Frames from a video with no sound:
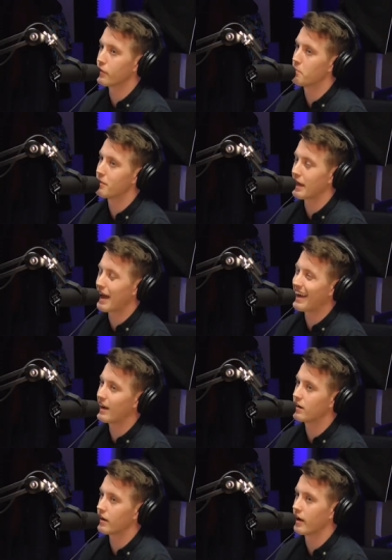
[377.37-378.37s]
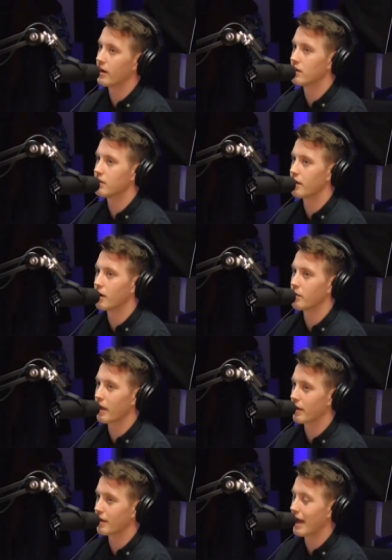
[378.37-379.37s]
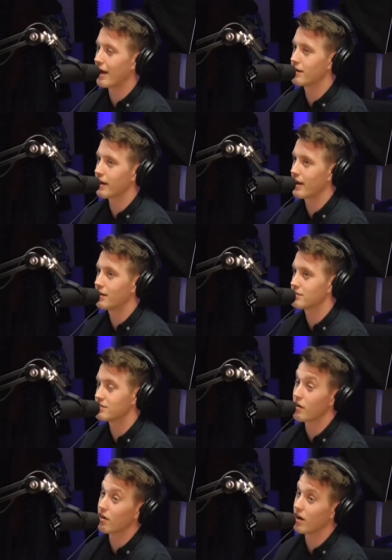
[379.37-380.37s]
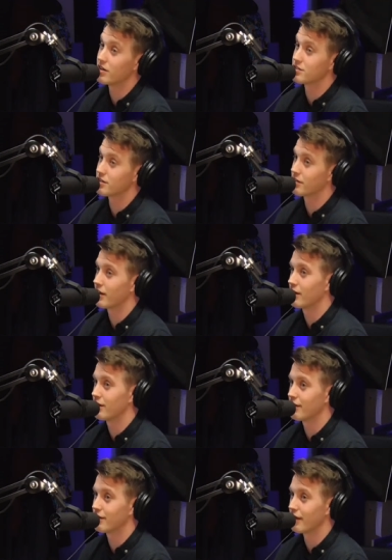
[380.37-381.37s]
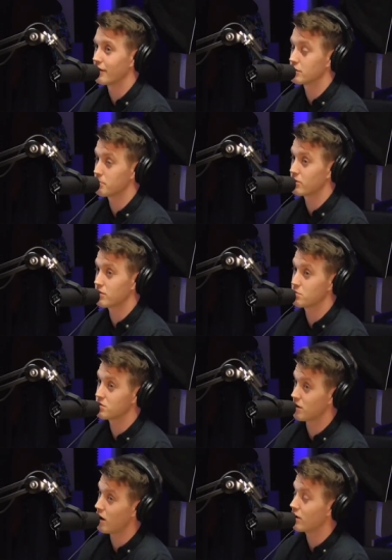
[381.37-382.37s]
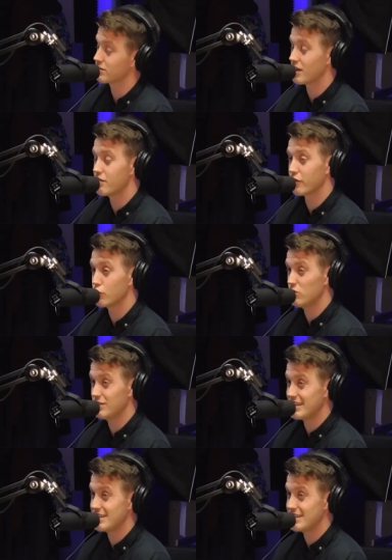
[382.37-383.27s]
them canned and sterilized, then tomatoes are safe and good to